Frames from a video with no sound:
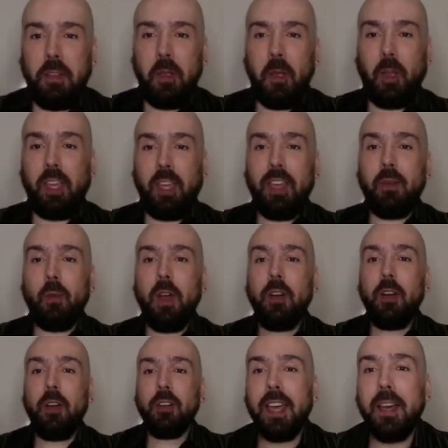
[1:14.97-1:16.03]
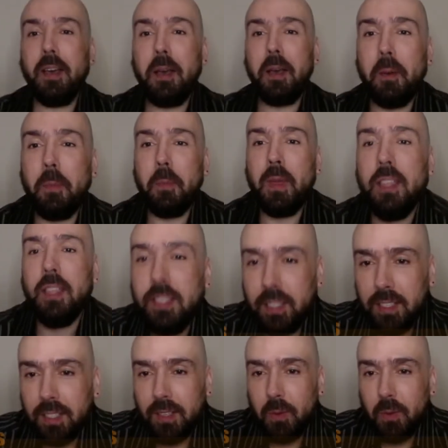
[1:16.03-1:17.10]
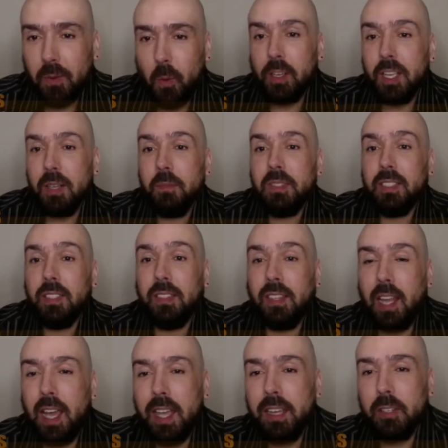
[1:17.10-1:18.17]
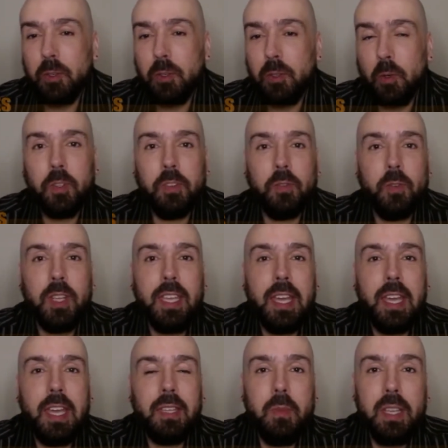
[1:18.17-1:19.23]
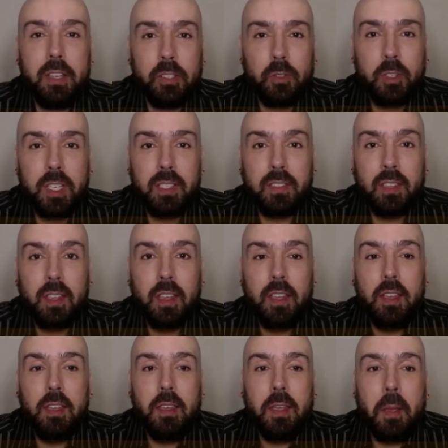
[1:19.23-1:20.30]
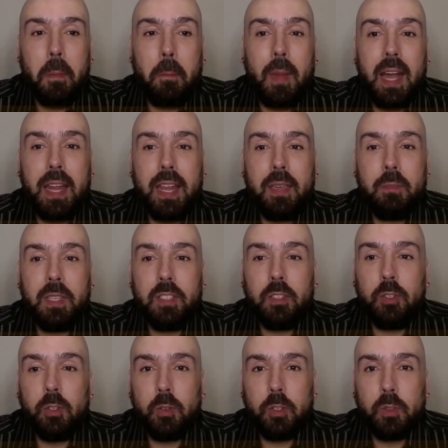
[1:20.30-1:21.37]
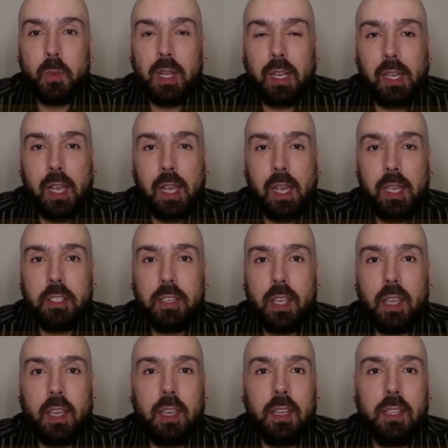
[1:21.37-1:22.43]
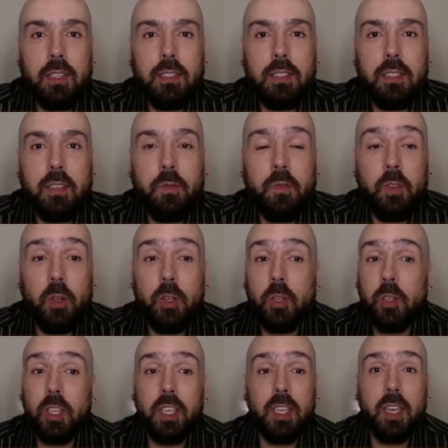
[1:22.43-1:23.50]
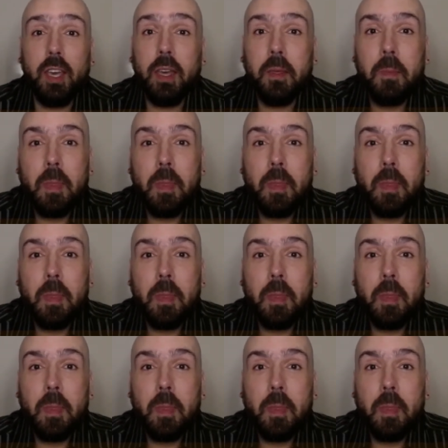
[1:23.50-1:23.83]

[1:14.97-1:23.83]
Okay, welcome to Lion's Roar 3.8 Ministries. My name is George Magalhães, and if you're new here,